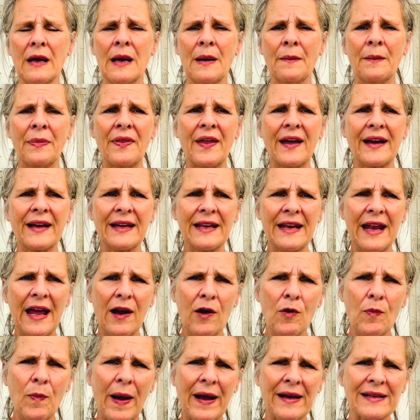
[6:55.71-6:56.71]
but that can
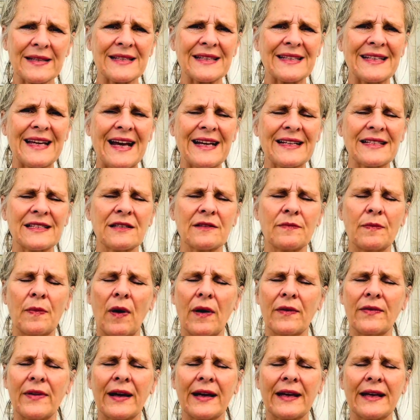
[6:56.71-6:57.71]
help our scattered
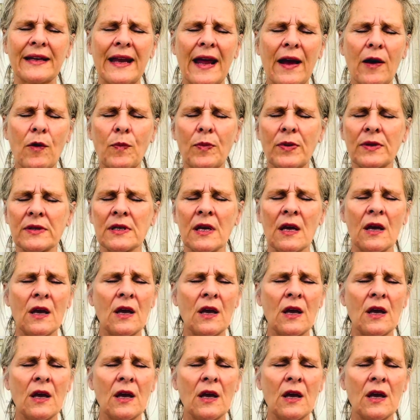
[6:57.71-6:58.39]
mind. That can help us,